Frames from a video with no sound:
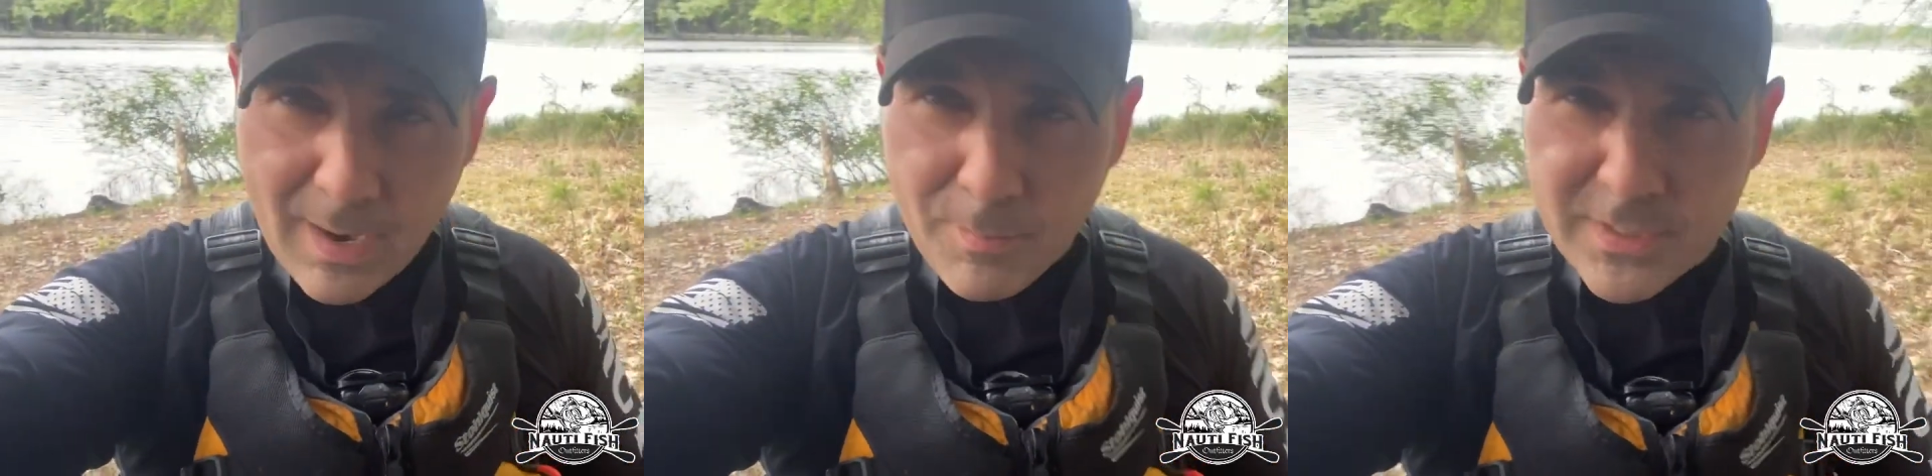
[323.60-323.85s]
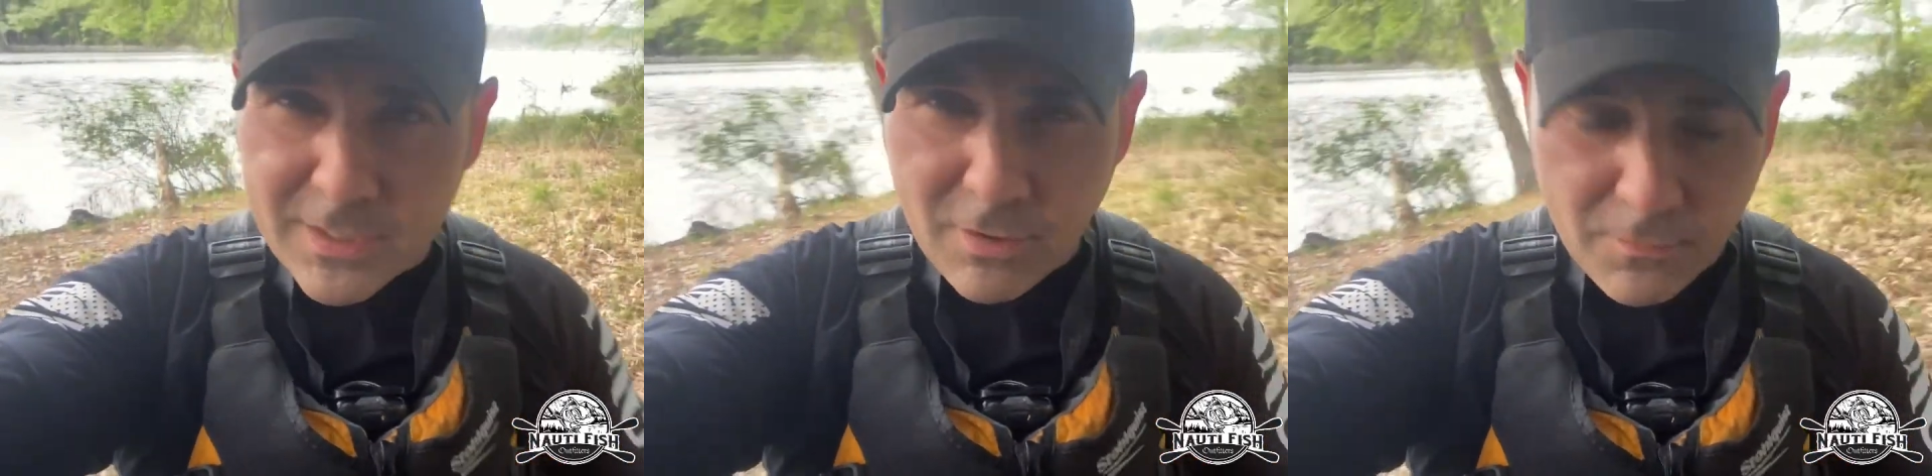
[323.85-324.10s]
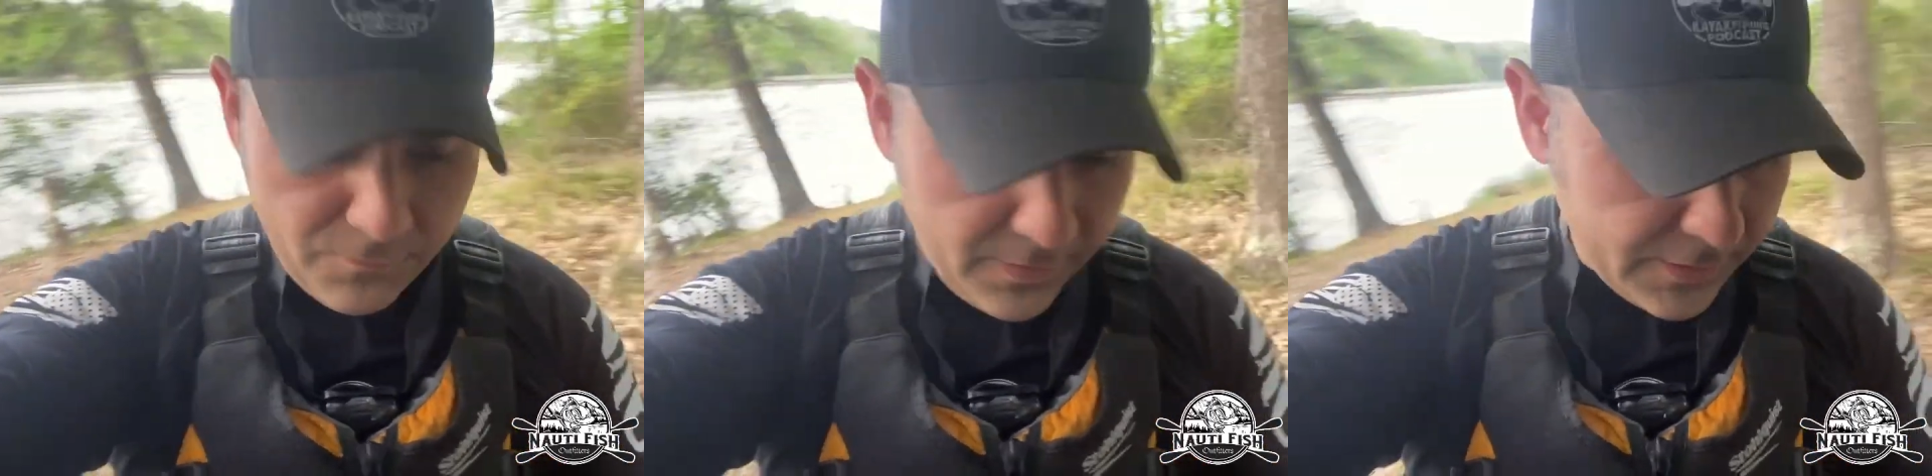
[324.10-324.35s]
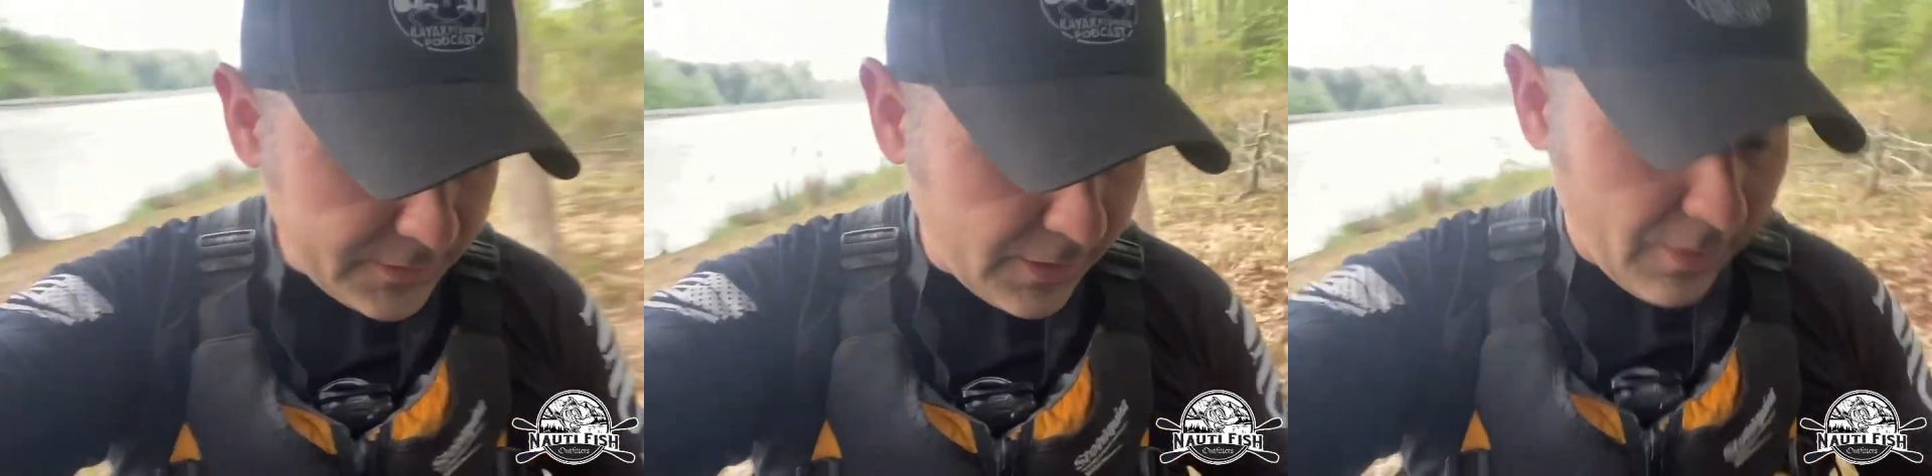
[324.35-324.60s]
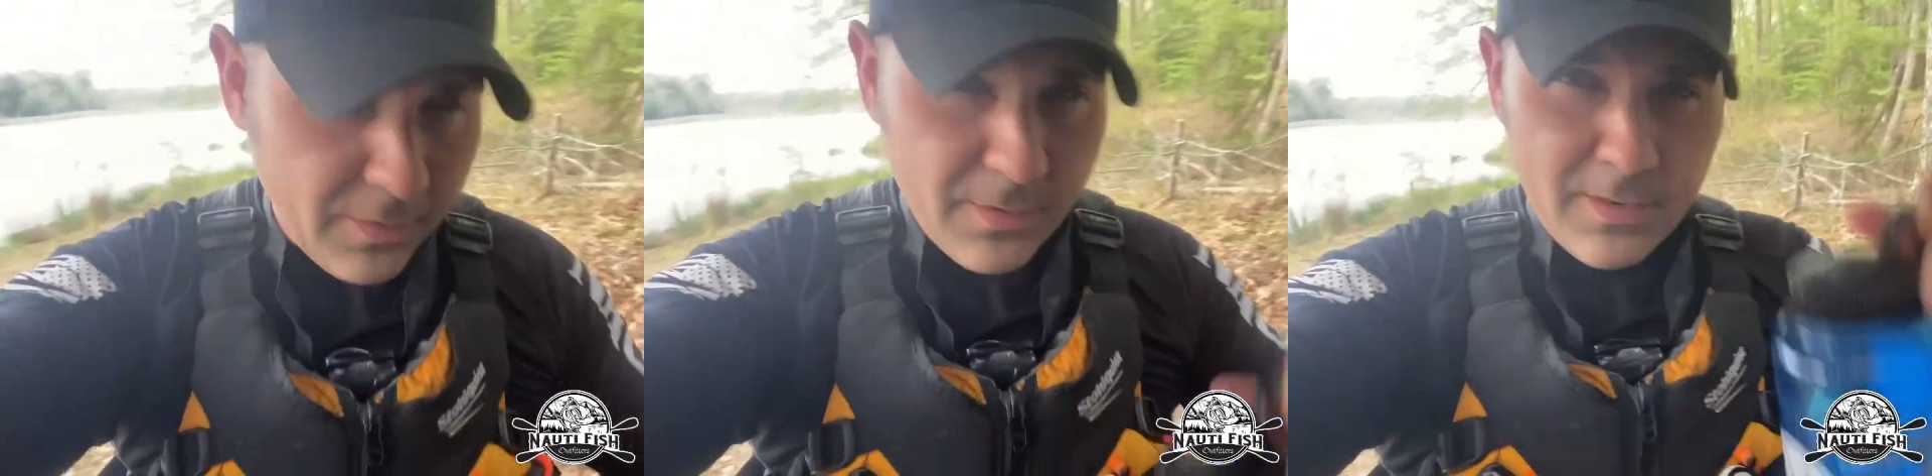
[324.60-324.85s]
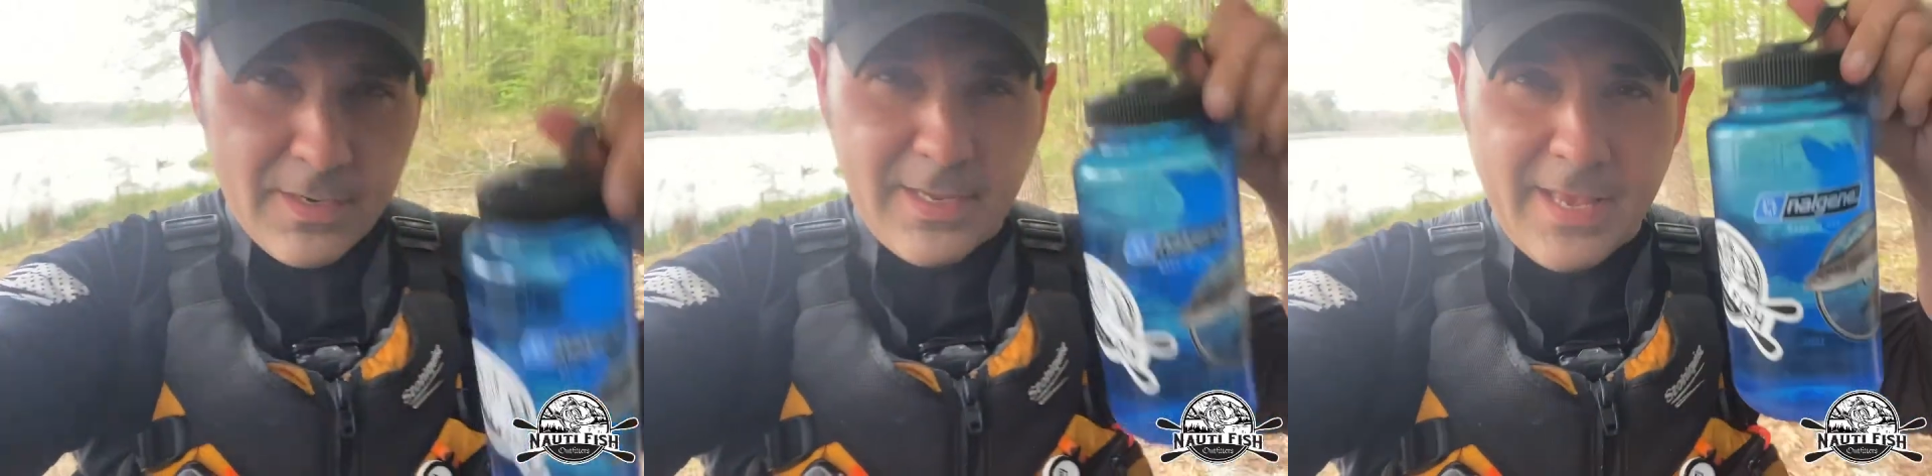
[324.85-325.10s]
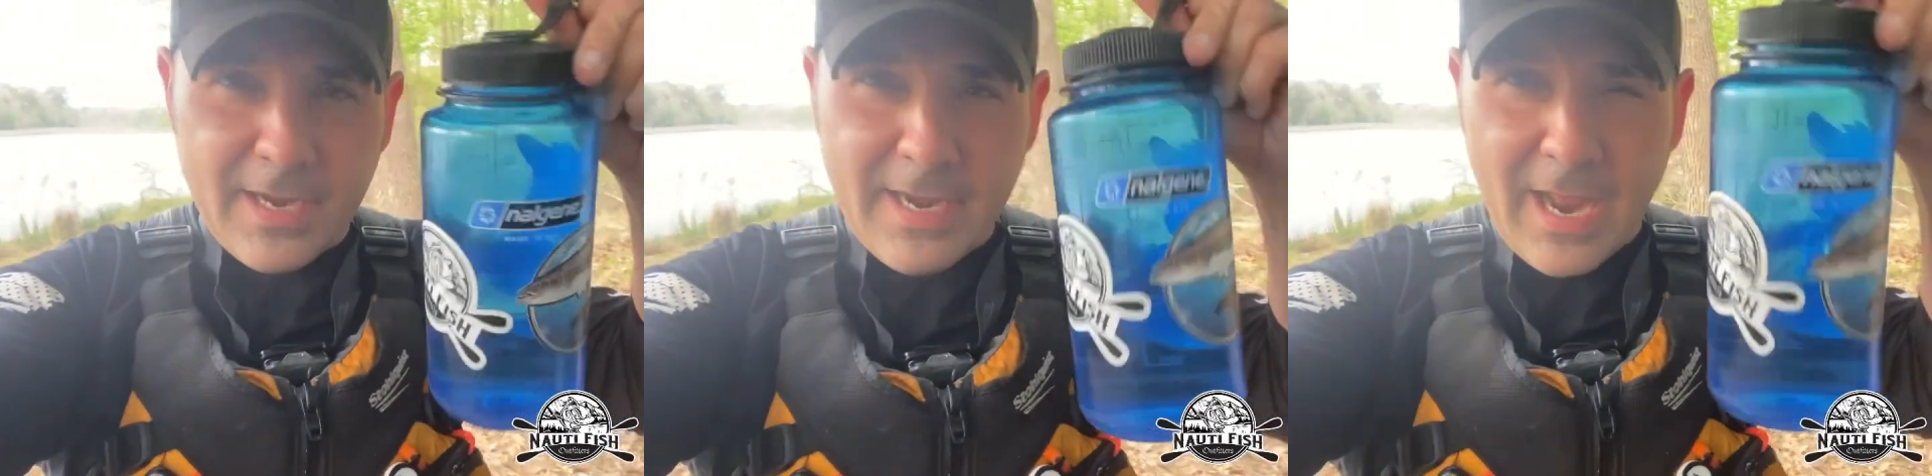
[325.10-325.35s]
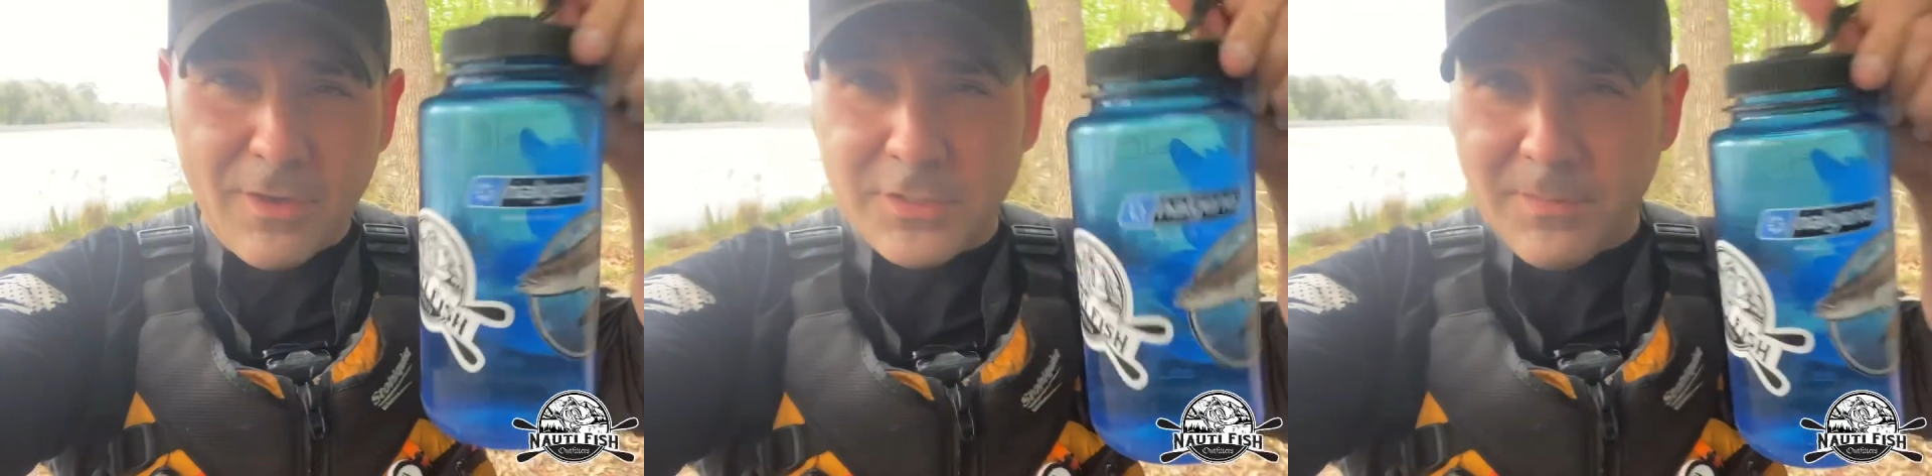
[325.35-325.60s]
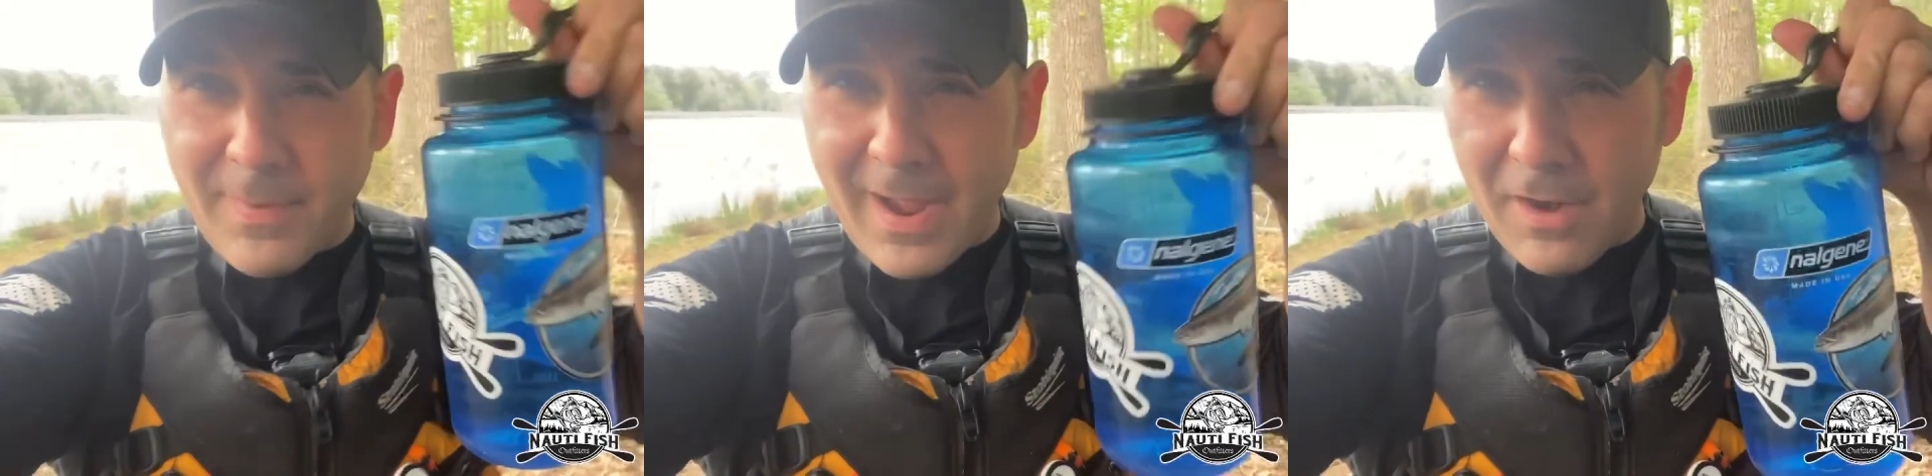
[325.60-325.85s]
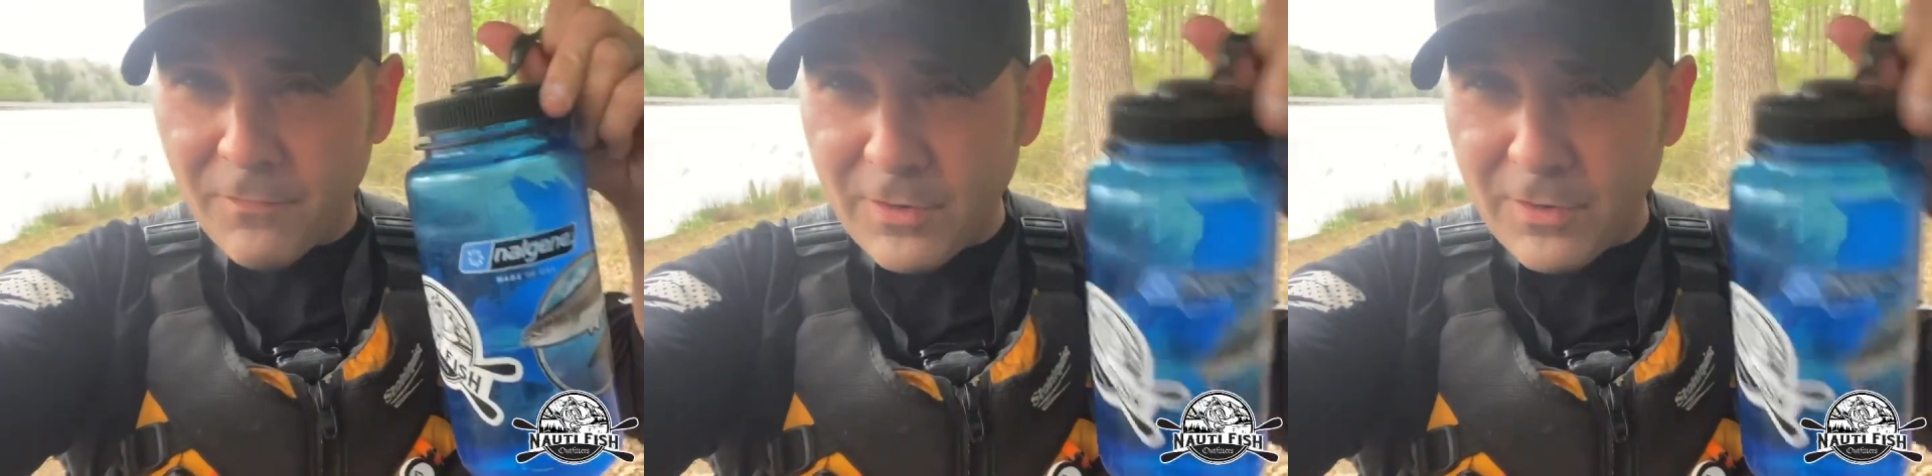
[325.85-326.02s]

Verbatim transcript: to protect our fish. So get a Nalgene bottle.